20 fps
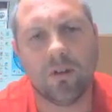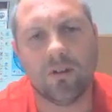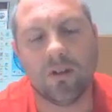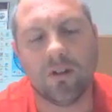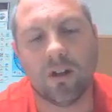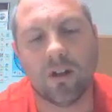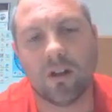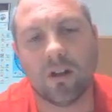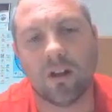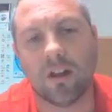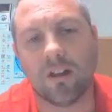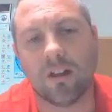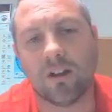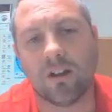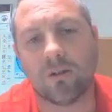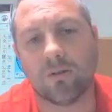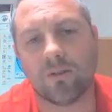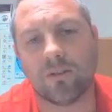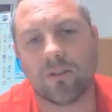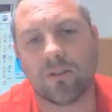Now that
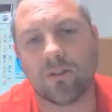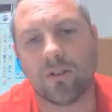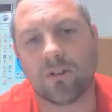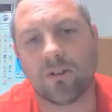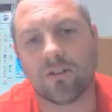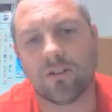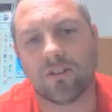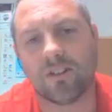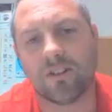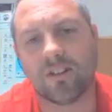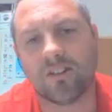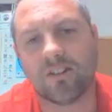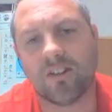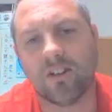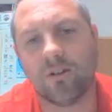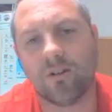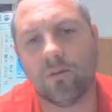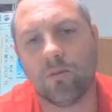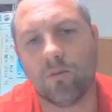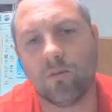equals
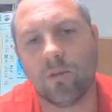260.